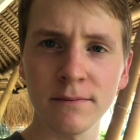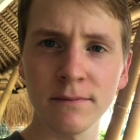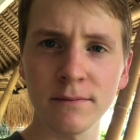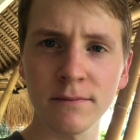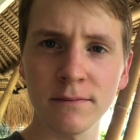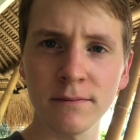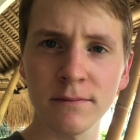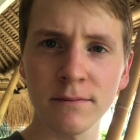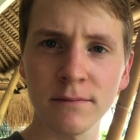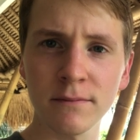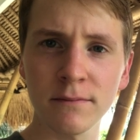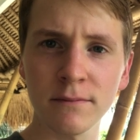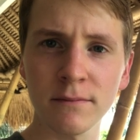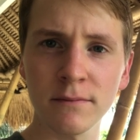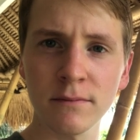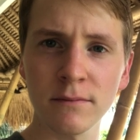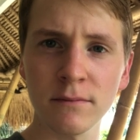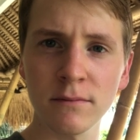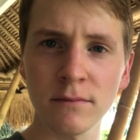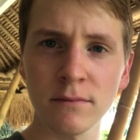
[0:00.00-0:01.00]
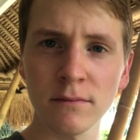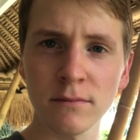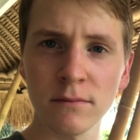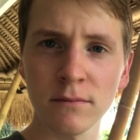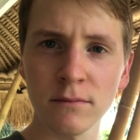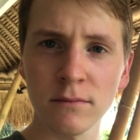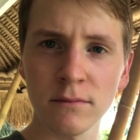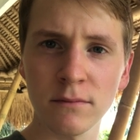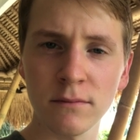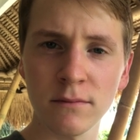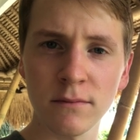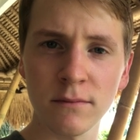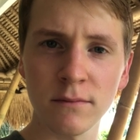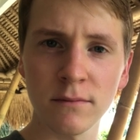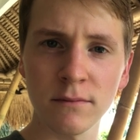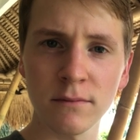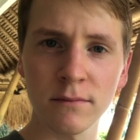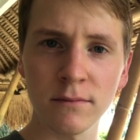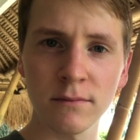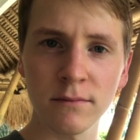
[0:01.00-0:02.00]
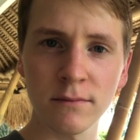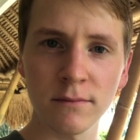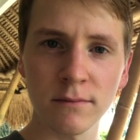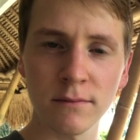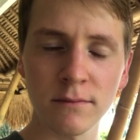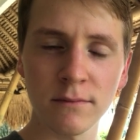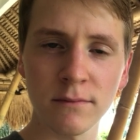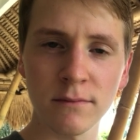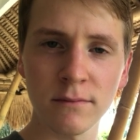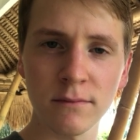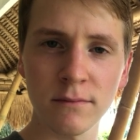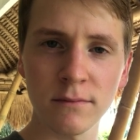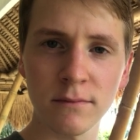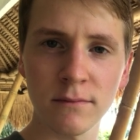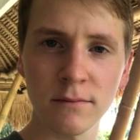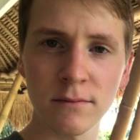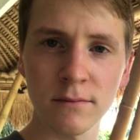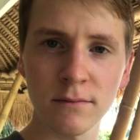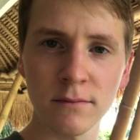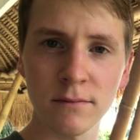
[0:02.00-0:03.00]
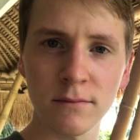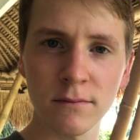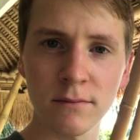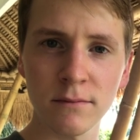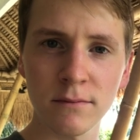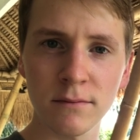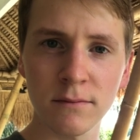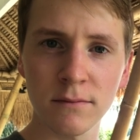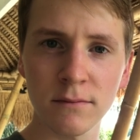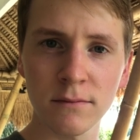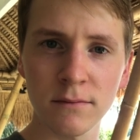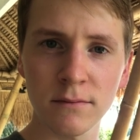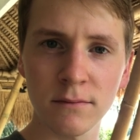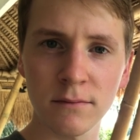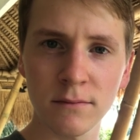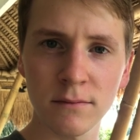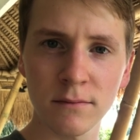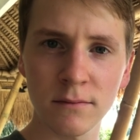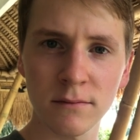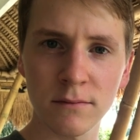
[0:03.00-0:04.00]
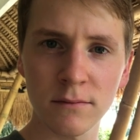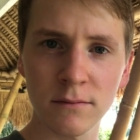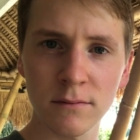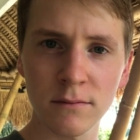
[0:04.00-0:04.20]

No words are spoken by the person on screen.